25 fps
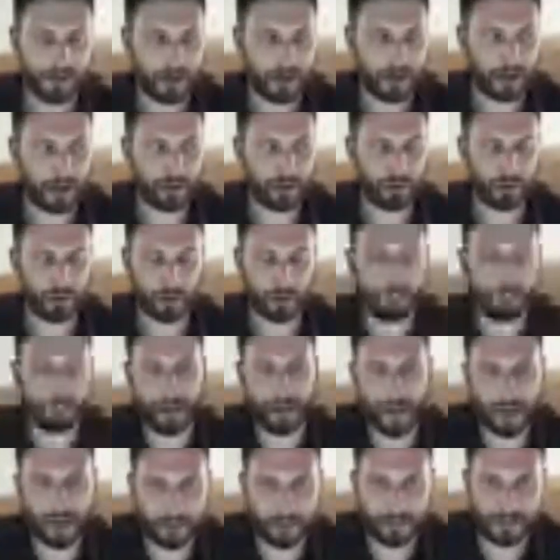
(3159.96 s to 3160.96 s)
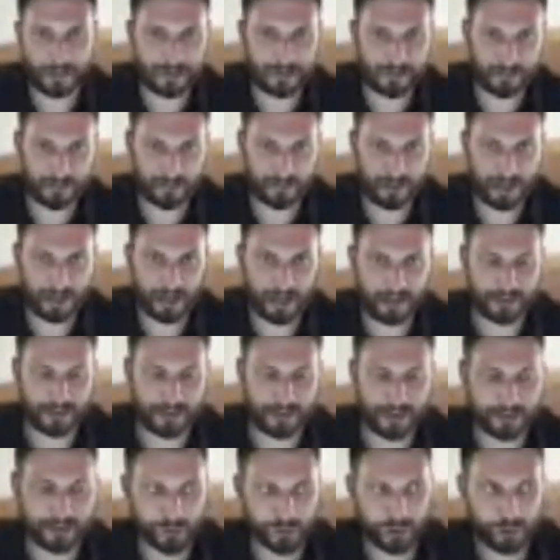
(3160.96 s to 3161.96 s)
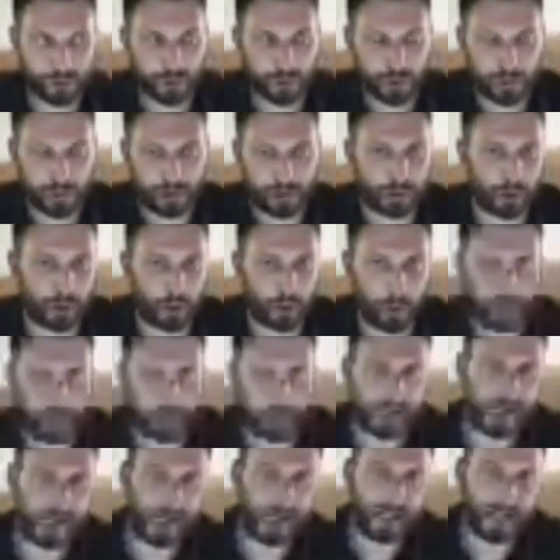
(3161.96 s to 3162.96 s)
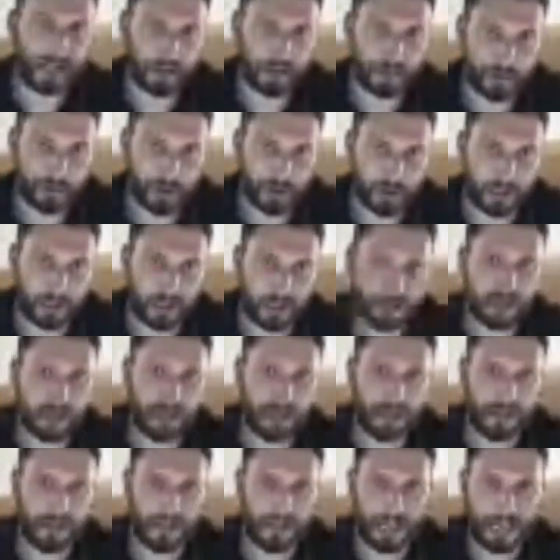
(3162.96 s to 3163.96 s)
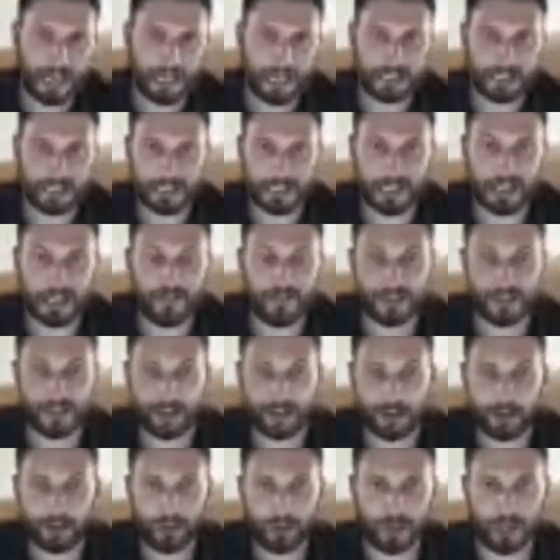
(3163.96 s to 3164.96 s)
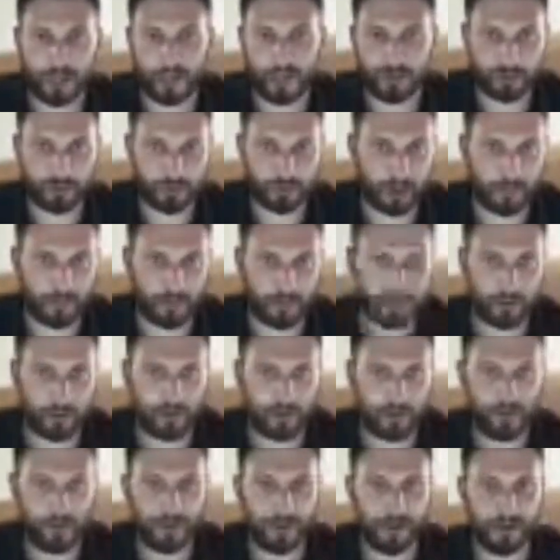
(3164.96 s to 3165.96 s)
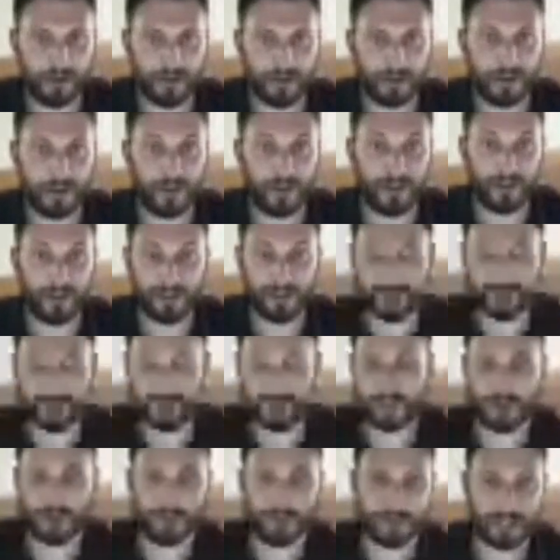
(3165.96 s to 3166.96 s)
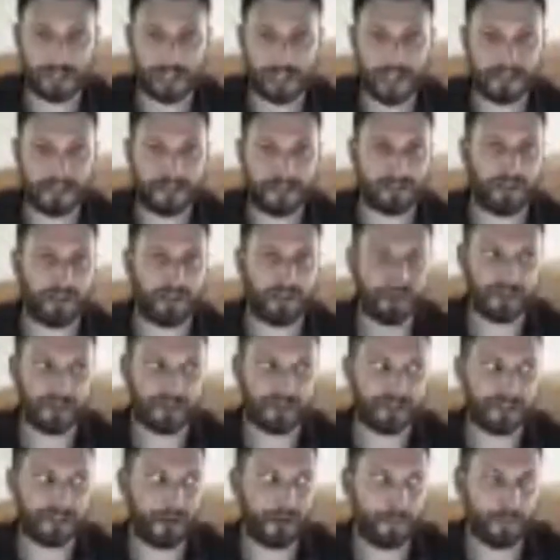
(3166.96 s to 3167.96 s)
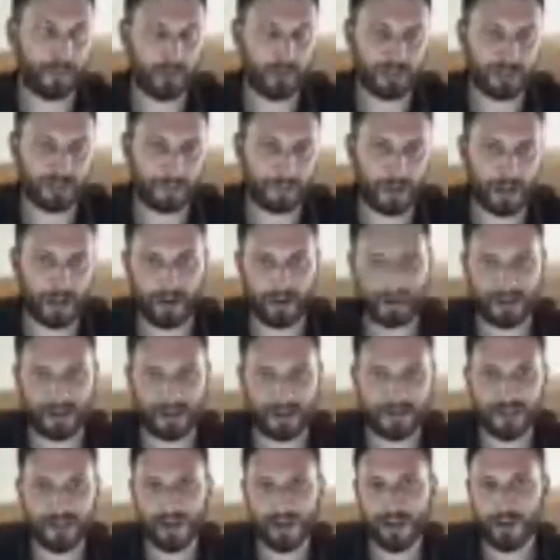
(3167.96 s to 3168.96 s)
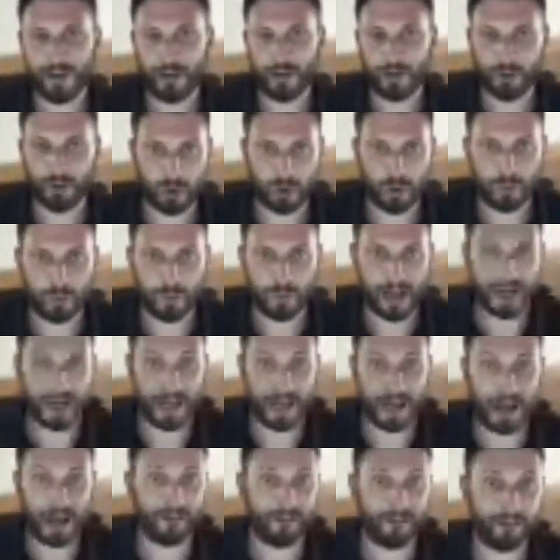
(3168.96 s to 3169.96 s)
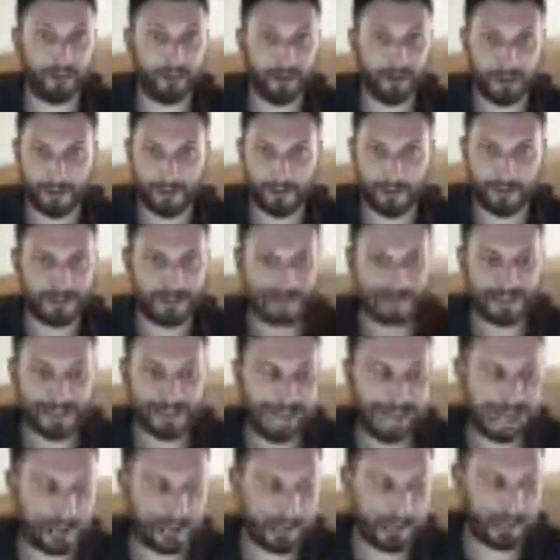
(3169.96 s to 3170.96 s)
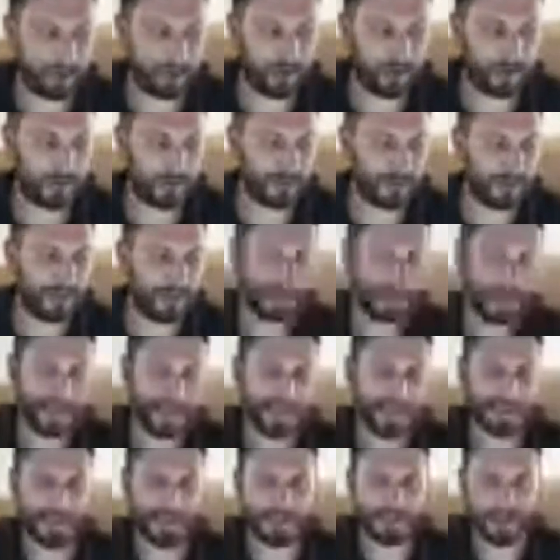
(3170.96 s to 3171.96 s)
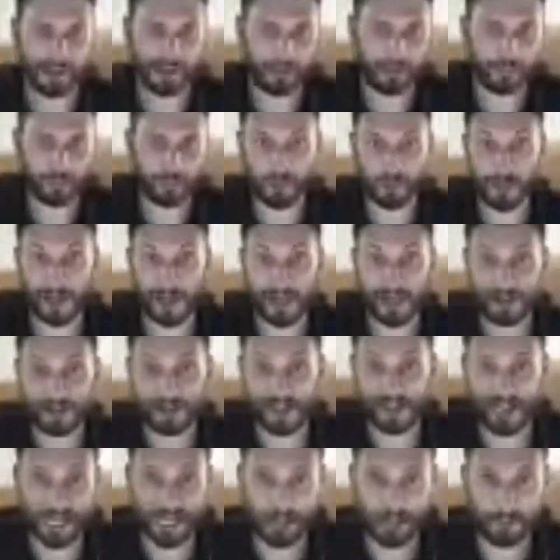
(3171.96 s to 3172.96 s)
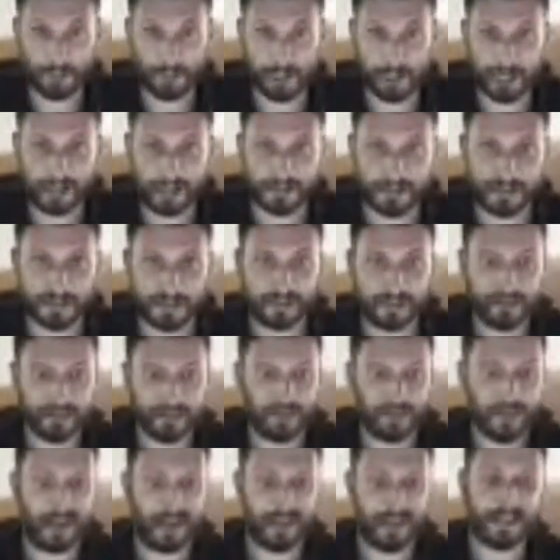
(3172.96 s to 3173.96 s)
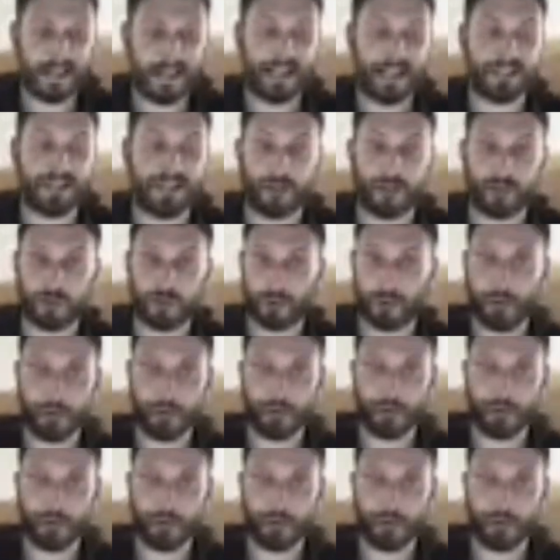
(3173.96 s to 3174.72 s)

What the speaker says: you could buy a piece of land and you could just throw a tiny house on it and live until you get in trouble. In some states or in some municipalities, you may have 10 years, and some you may have 10 minutes. And that's the truth.